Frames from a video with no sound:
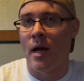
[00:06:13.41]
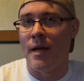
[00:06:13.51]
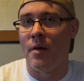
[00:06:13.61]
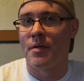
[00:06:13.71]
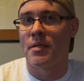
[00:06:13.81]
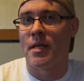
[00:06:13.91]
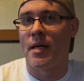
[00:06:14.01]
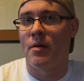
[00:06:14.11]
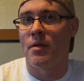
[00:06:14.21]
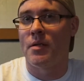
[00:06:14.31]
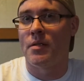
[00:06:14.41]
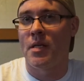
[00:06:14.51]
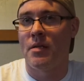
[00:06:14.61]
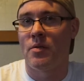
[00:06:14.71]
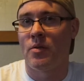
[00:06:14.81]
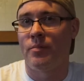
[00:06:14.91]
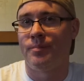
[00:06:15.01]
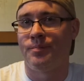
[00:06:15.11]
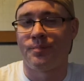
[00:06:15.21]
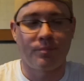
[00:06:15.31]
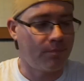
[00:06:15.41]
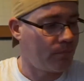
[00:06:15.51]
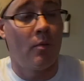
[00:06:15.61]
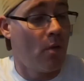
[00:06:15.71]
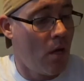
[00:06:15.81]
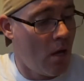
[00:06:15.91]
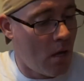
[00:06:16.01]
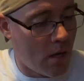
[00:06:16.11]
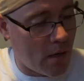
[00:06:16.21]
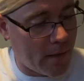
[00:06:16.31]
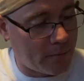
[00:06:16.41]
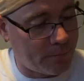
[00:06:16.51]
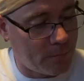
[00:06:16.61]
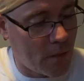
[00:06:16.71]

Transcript: I know this is a seasonal. All right,